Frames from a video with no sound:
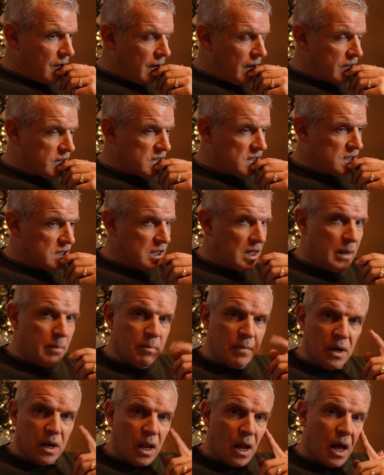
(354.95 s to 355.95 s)
It
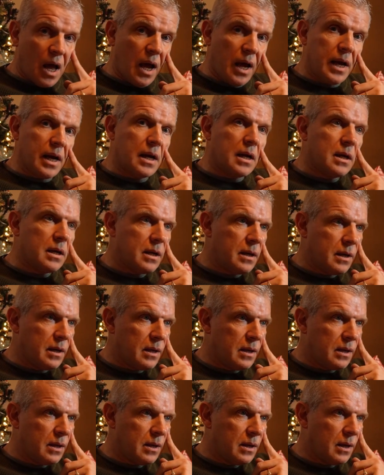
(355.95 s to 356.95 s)
seemed like
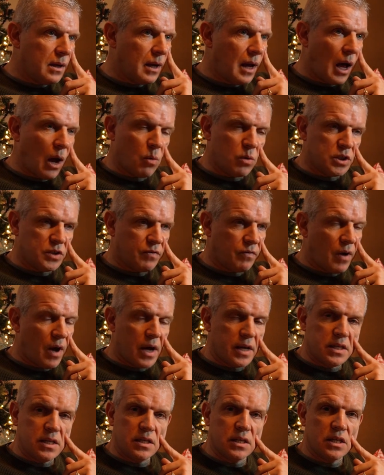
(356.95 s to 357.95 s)
I was
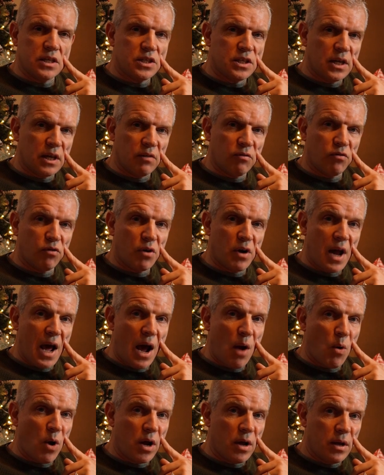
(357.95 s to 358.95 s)
fighting this thing for an
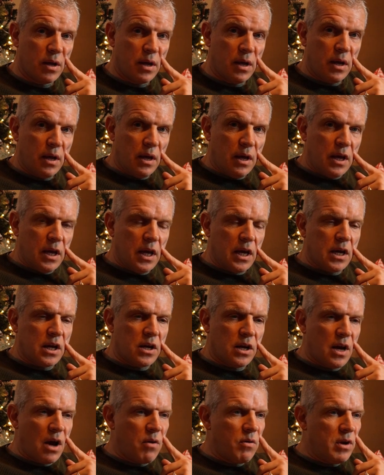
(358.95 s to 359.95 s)
hour. It
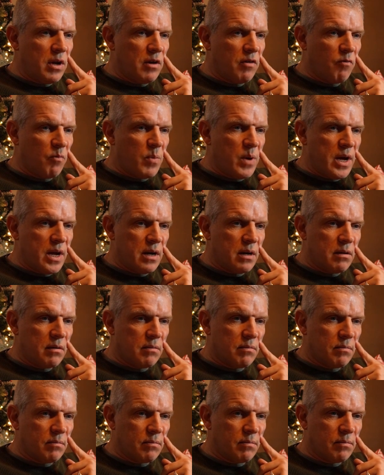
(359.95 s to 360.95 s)
can only have been
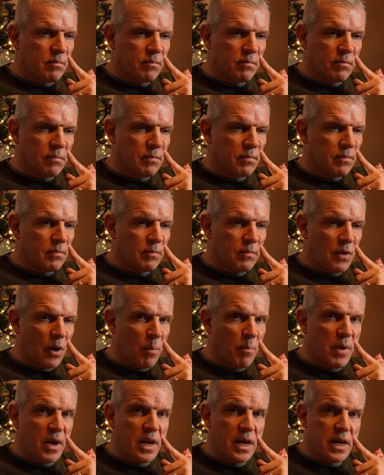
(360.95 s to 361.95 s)
a
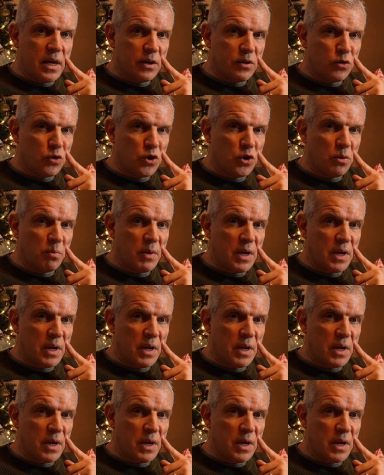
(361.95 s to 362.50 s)
minute, 2